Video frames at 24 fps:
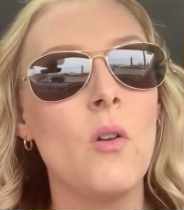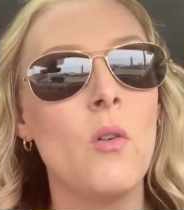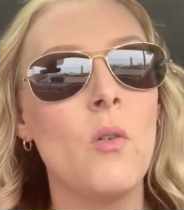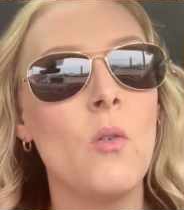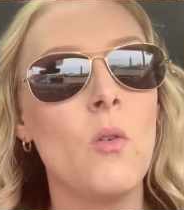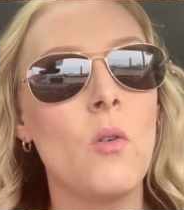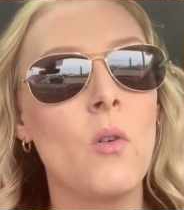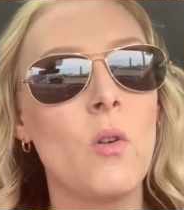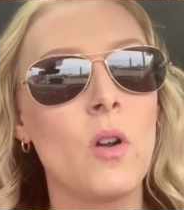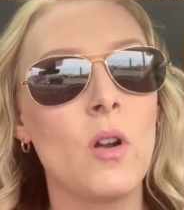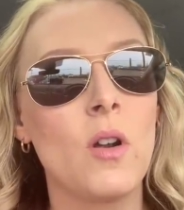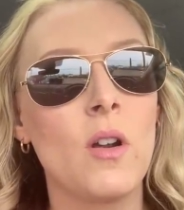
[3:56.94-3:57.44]

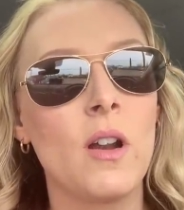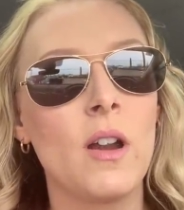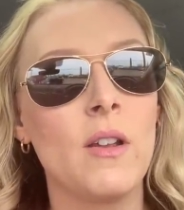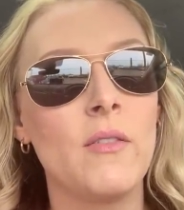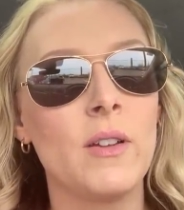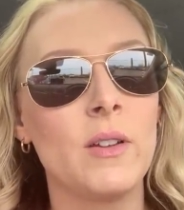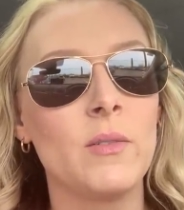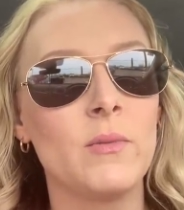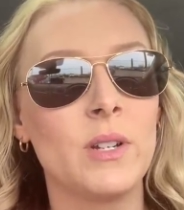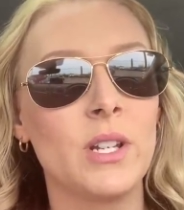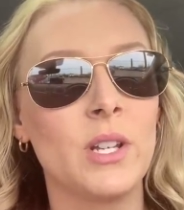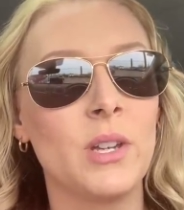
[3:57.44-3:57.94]
or if
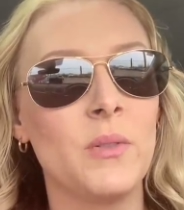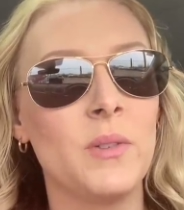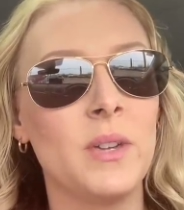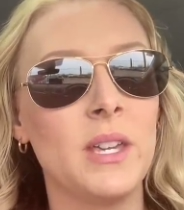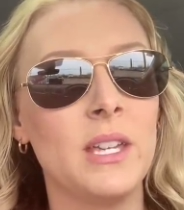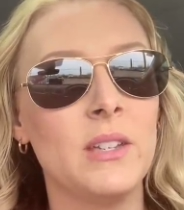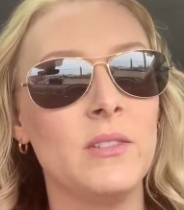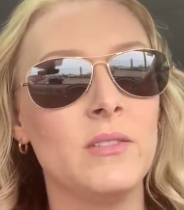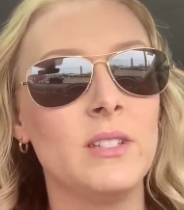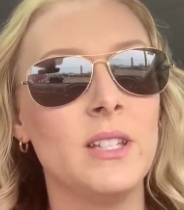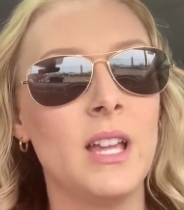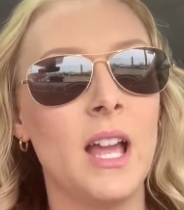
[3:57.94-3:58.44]
i want to go
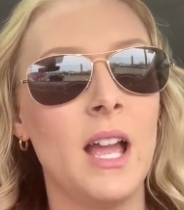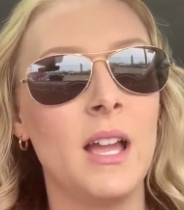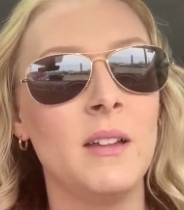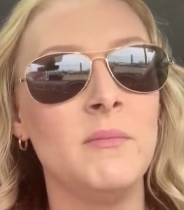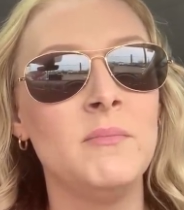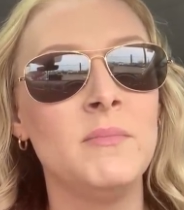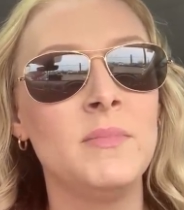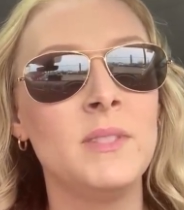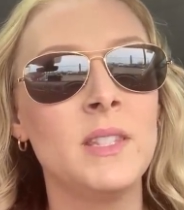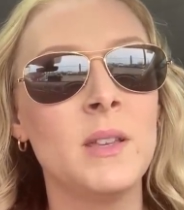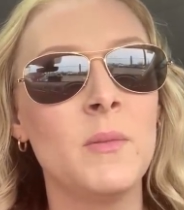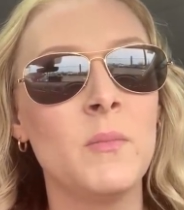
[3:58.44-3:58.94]
kill
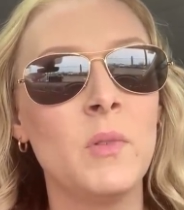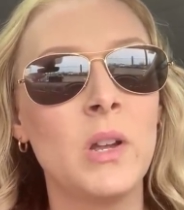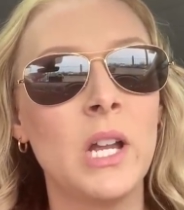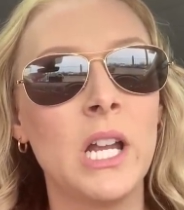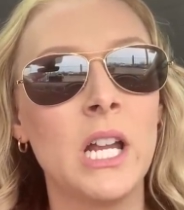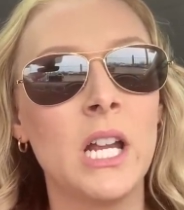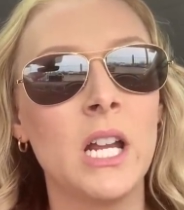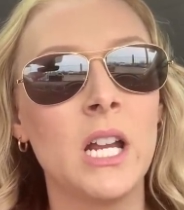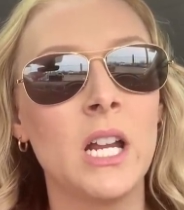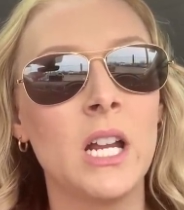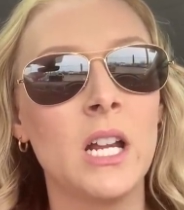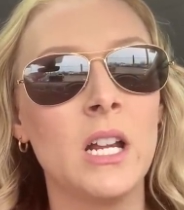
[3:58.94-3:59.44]
time
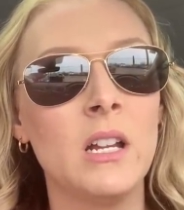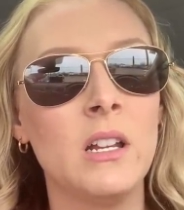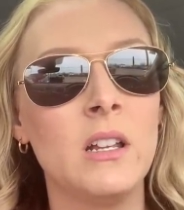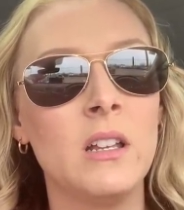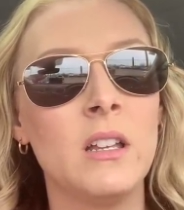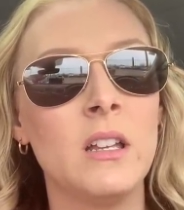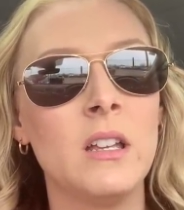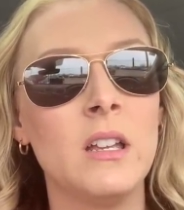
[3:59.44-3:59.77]
somewhere